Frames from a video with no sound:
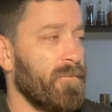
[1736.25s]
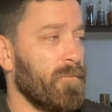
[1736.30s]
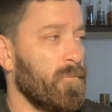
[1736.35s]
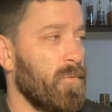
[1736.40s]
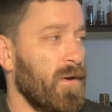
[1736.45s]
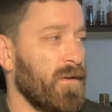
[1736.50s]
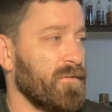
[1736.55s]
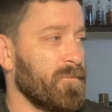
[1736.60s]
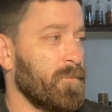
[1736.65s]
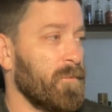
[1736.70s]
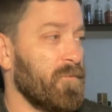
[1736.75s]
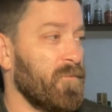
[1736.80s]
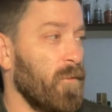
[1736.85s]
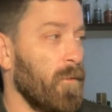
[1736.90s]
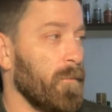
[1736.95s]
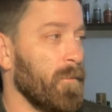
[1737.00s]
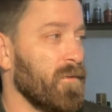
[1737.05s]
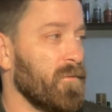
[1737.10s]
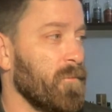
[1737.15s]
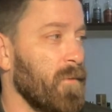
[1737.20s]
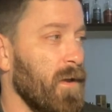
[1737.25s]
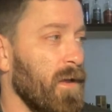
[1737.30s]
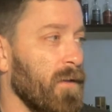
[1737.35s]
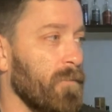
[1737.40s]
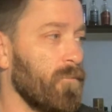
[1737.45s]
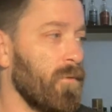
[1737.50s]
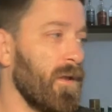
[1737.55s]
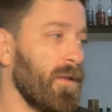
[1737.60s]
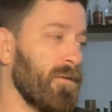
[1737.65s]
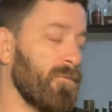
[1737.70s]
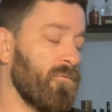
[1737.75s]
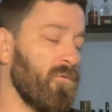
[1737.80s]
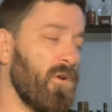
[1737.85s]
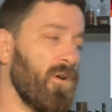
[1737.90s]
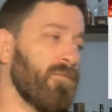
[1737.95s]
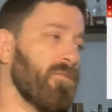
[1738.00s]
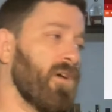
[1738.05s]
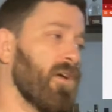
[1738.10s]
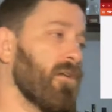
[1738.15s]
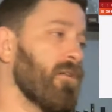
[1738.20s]
Impressive performance by Brandon
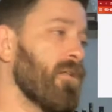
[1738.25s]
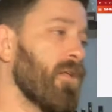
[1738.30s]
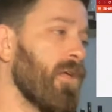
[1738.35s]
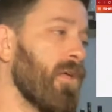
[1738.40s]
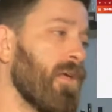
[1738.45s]
Royval.